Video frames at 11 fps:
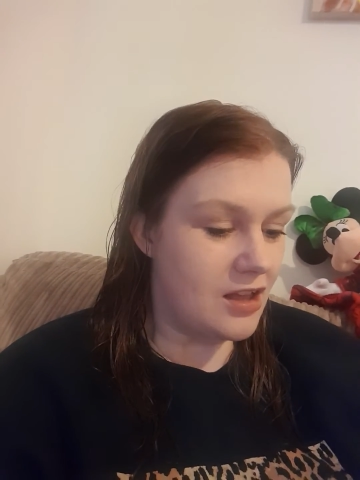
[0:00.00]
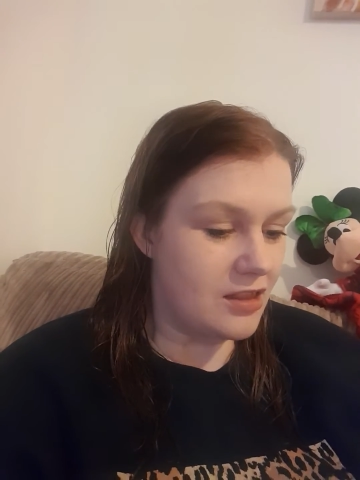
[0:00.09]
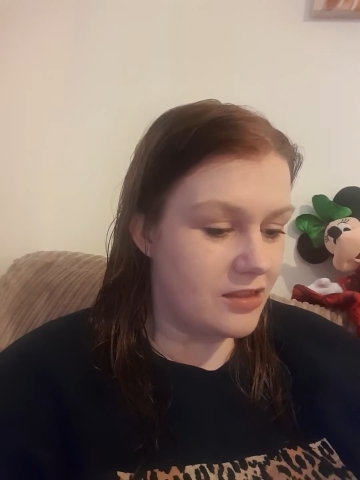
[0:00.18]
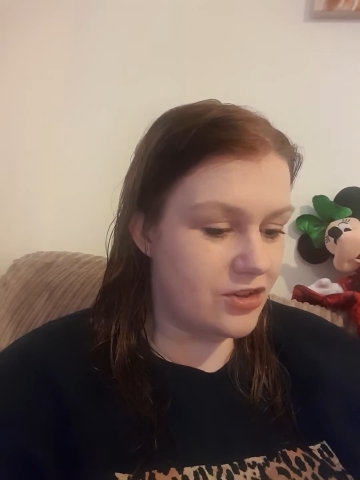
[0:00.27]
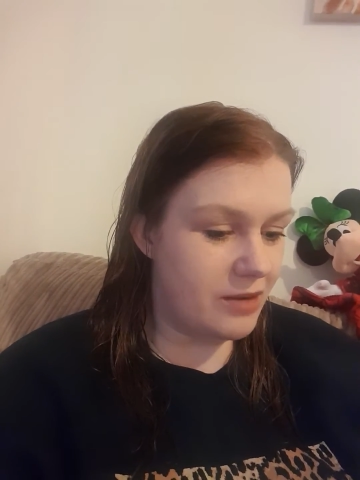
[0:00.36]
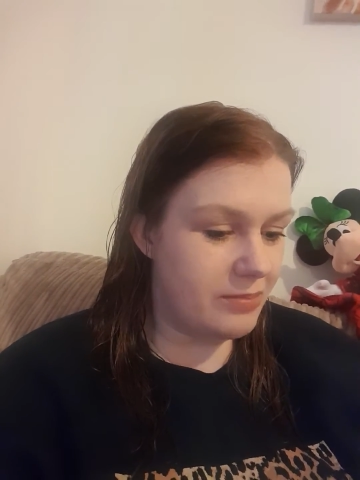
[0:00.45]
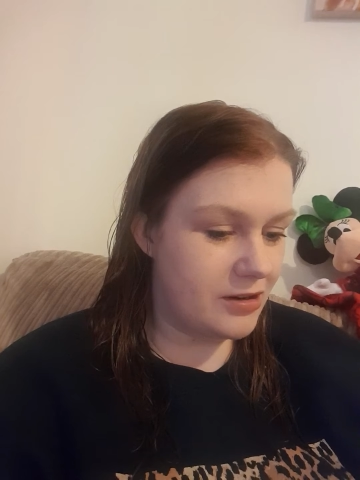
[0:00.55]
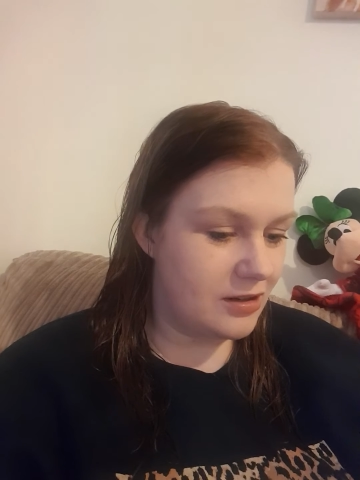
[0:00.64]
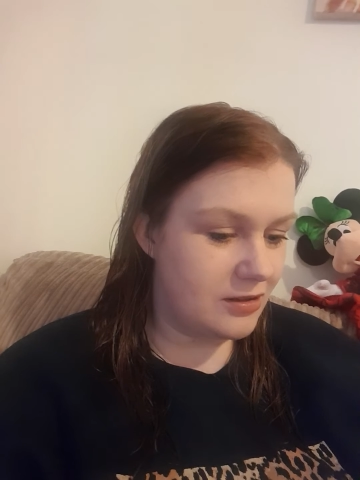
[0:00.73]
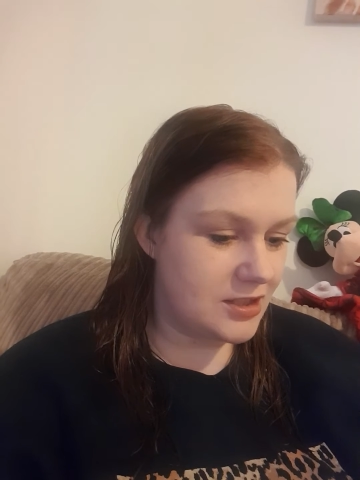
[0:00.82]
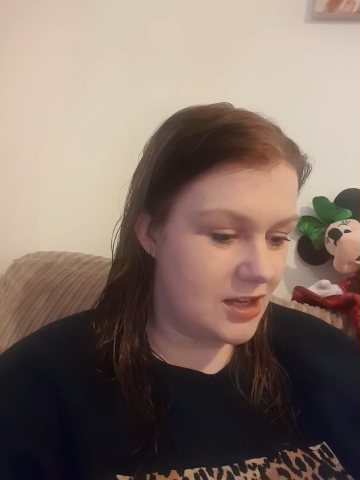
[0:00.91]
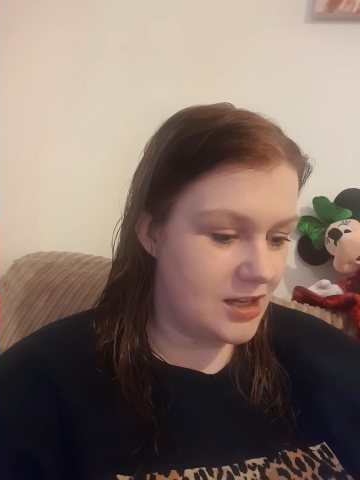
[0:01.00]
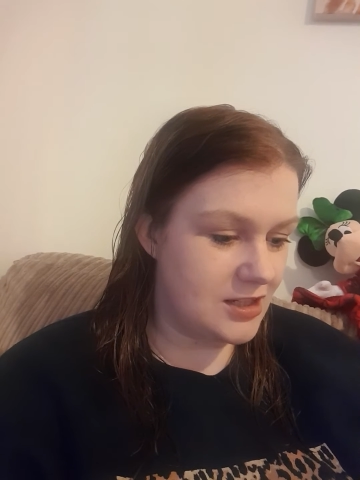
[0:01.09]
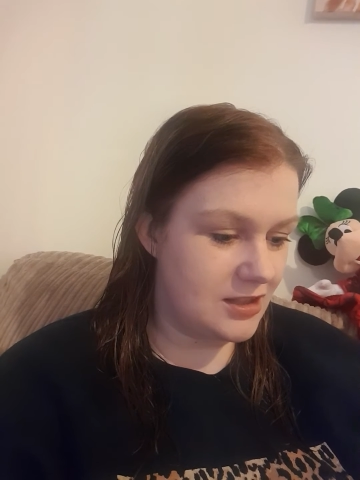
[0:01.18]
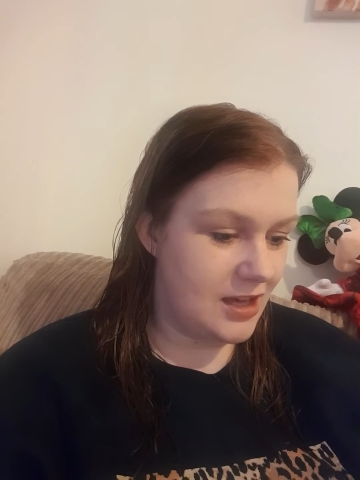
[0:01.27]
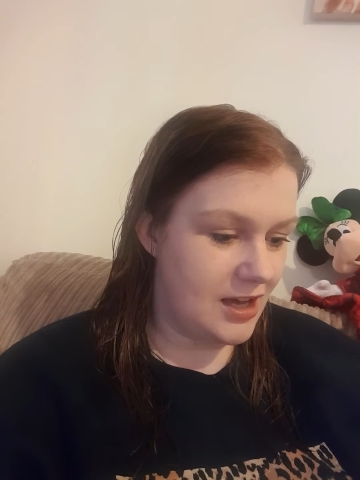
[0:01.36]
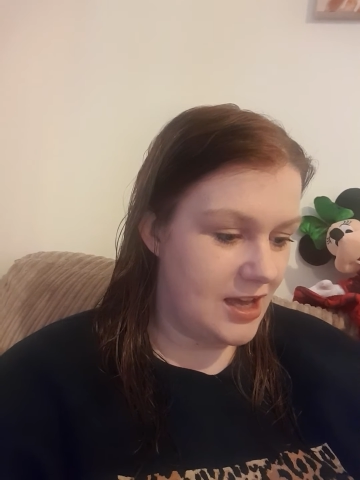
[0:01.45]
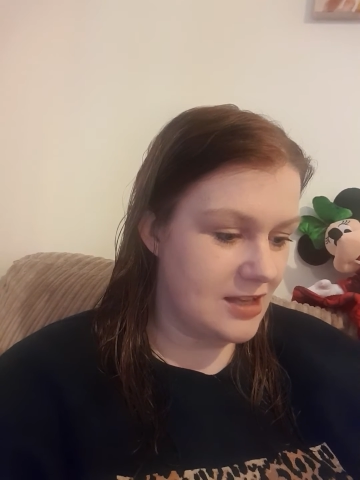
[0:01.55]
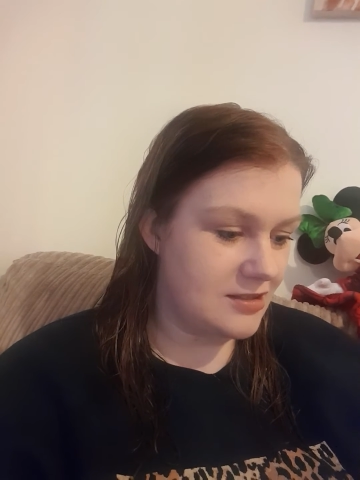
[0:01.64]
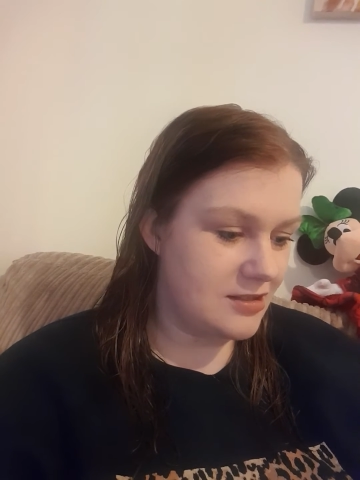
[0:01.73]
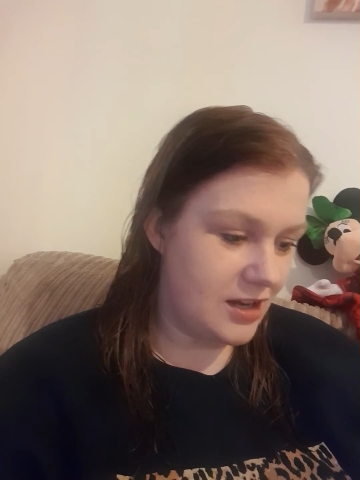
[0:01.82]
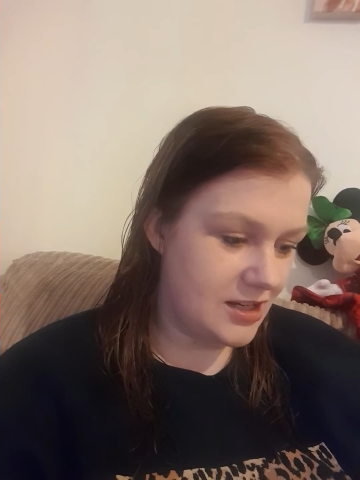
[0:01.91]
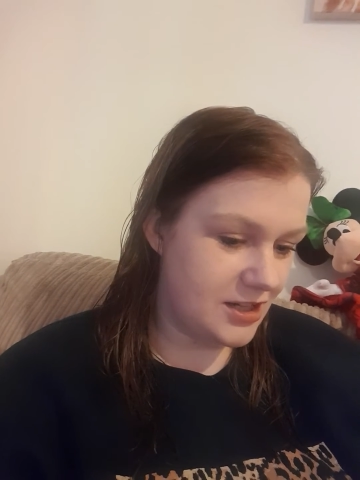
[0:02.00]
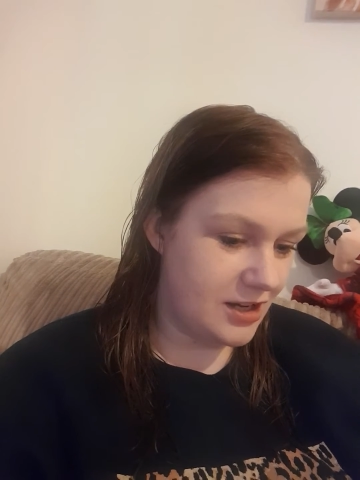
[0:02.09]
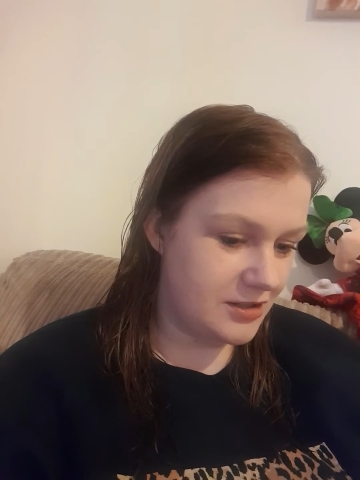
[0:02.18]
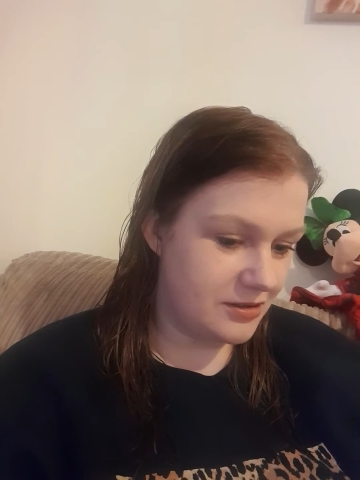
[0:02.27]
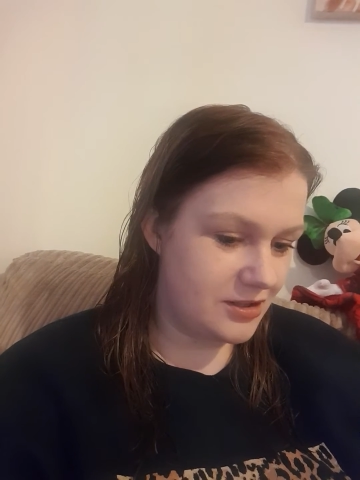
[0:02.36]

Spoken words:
The tribunal decided that he is not entitled